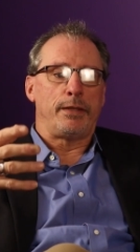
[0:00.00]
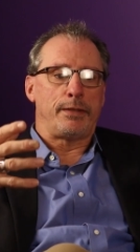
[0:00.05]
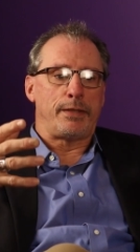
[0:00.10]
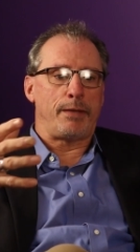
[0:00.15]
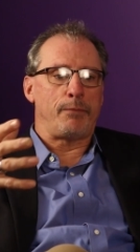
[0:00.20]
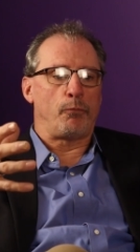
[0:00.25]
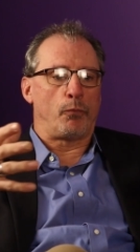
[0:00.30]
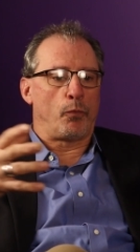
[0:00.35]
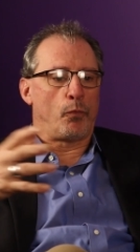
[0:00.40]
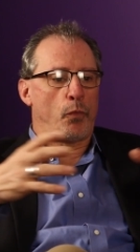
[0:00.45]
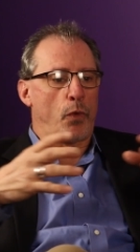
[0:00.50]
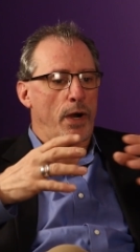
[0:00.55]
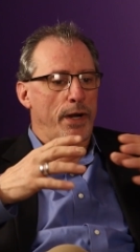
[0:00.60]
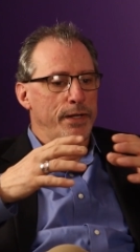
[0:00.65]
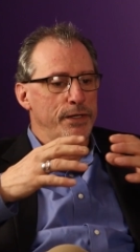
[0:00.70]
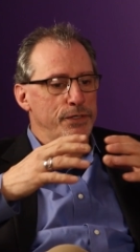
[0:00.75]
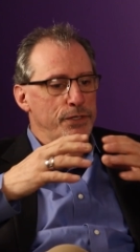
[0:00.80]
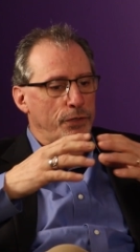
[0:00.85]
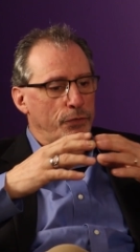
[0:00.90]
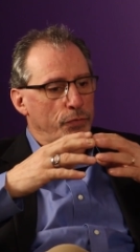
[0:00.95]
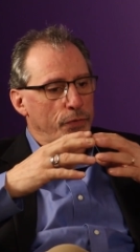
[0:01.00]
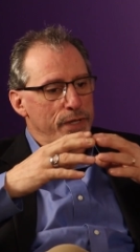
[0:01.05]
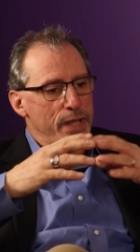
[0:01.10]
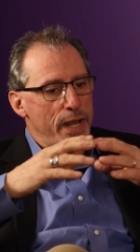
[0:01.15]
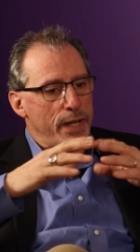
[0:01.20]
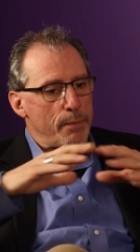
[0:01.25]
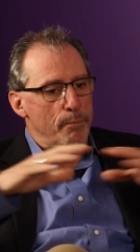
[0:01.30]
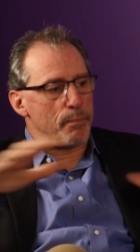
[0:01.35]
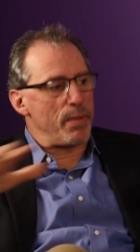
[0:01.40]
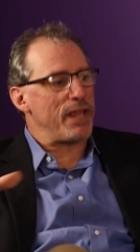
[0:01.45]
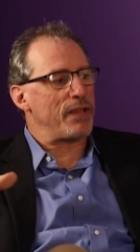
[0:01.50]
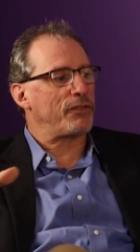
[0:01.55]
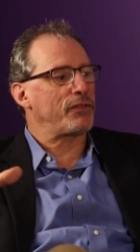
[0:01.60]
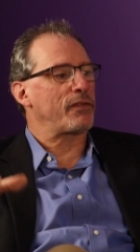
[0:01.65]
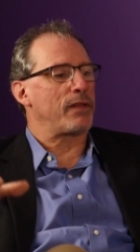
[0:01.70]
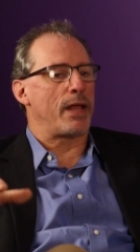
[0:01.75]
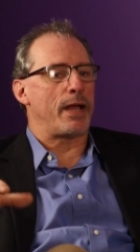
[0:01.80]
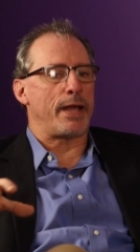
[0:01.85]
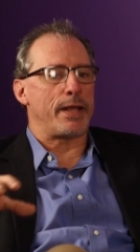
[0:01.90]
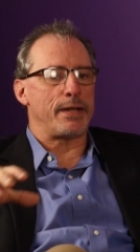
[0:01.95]
that wanted to create a
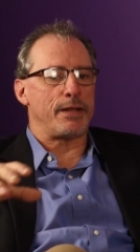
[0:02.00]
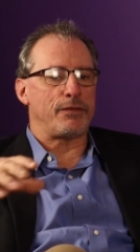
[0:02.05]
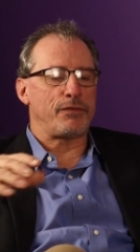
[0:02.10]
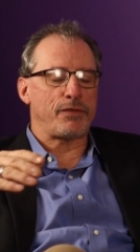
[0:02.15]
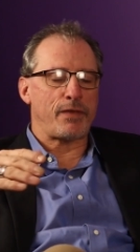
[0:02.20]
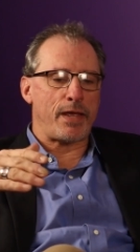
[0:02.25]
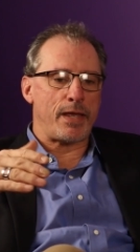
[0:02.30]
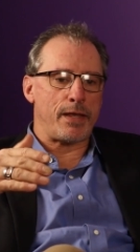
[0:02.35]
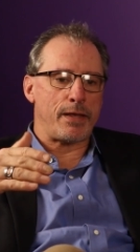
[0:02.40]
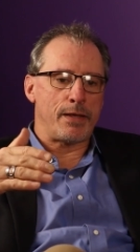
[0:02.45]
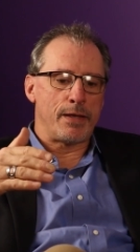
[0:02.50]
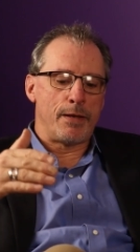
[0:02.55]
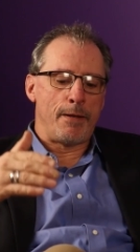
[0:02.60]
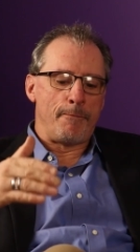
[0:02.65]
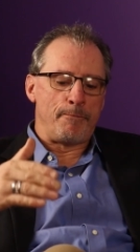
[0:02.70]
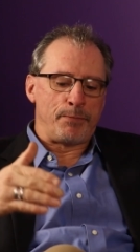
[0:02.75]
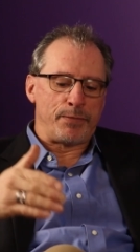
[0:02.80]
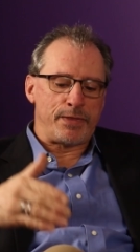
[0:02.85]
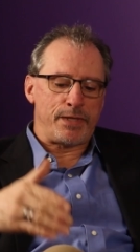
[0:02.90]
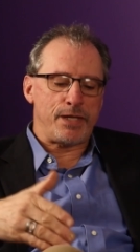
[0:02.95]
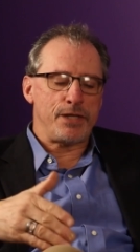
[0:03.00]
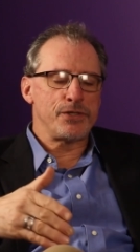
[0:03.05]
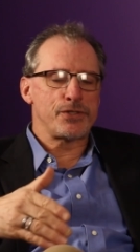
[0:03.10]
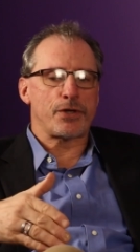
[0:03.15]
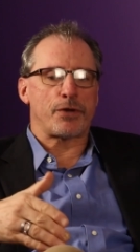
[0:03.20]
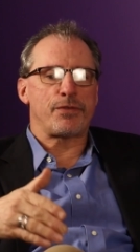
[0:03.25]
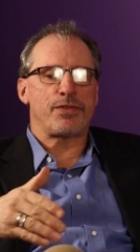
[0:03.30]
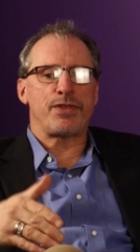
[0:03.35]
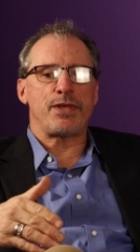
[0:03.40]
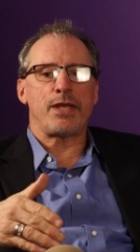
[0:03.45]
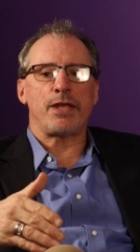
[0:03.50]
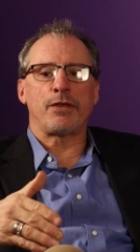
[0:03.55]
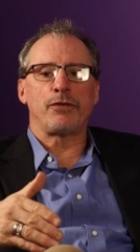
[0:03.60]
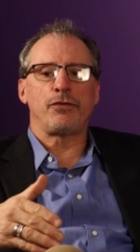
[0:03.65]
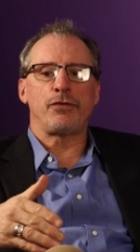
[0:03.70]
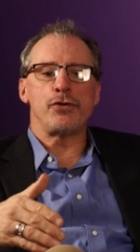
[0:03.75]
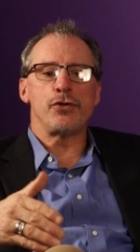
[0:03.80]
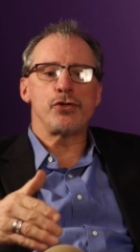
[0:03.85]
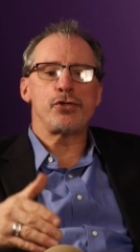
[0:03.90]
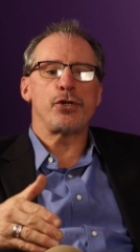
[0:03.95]
baseline and say, these are
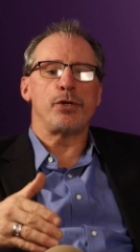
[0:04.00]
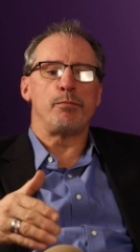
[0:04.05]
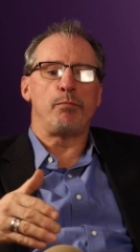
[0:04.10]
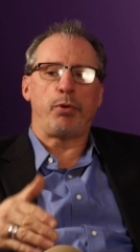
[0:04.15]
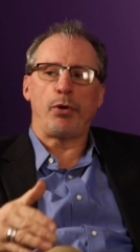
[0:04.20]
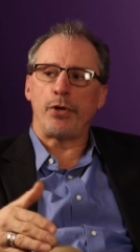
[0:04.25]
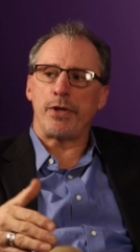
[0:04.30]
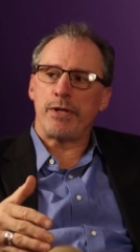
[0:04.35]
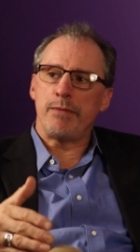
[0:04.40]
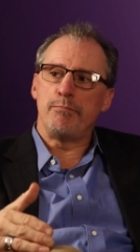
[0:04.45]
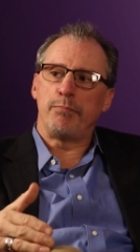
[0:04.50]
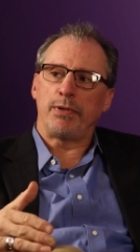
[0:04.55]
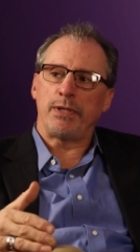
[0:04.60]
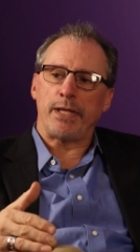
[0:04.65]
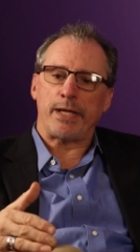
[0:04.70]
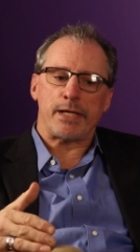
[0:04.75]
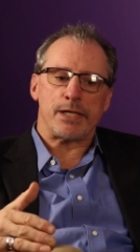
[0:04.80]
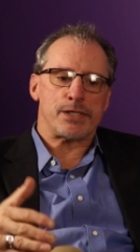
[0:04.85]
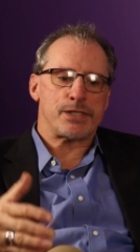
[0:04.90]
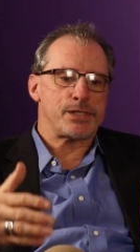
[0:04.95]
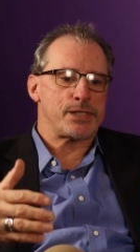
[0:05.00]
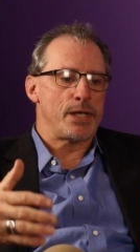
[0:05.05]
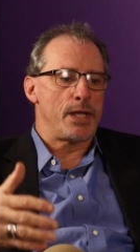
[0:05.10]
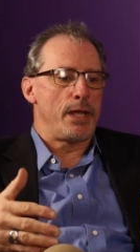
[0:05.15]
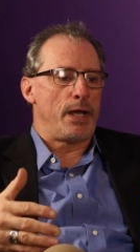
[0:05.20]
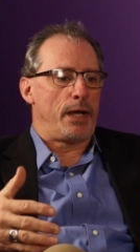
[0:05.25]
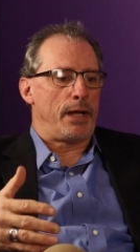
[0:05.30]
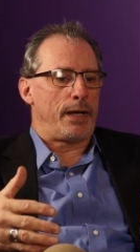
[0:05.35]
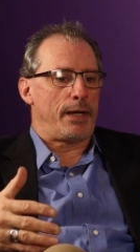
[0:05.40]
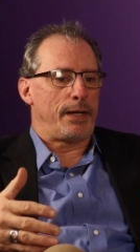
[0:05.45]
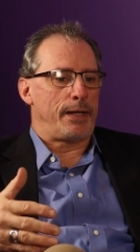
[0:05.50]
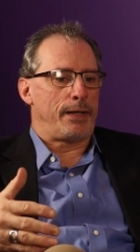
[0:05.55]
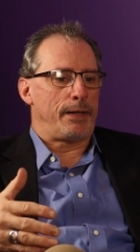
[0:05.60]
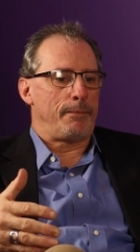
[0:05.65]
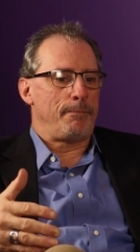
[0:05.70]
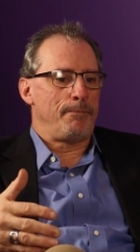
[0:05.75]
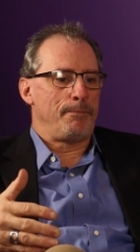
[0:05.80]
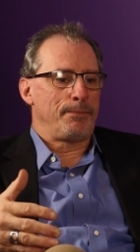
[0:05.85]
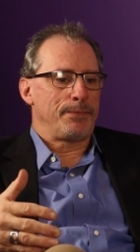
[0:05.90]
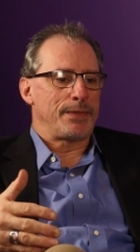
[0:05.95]
things you should put in place.
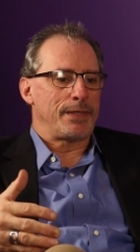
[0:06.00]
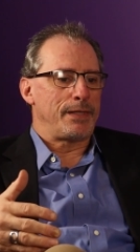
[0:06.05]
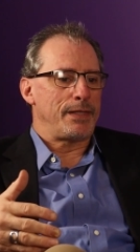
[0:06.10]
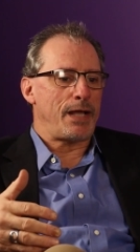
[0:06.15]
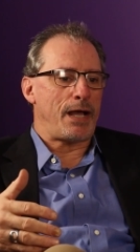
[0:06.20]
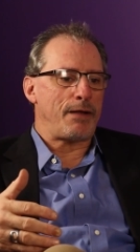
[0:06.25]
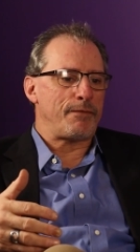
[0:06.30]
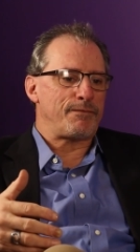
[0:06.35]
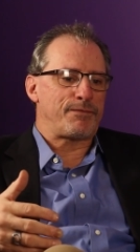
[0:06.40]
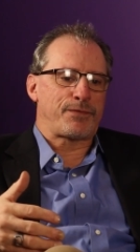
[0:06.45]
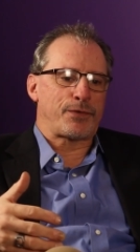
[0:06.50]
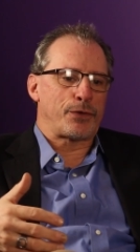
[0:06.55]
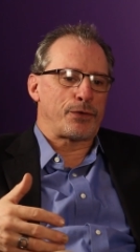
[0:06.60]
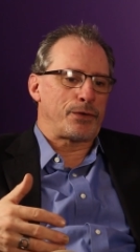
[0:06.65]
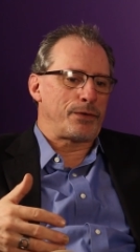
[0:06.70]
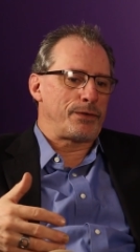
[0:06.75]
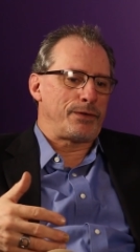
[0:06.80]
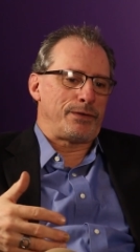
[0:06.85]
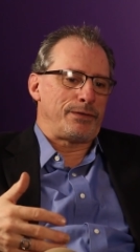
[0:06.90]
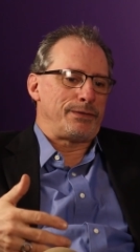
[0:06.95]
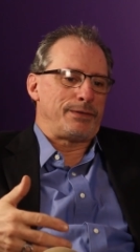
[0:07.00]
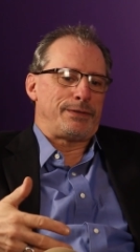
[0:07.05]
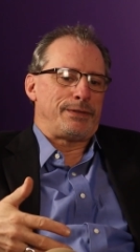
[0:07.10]
Not for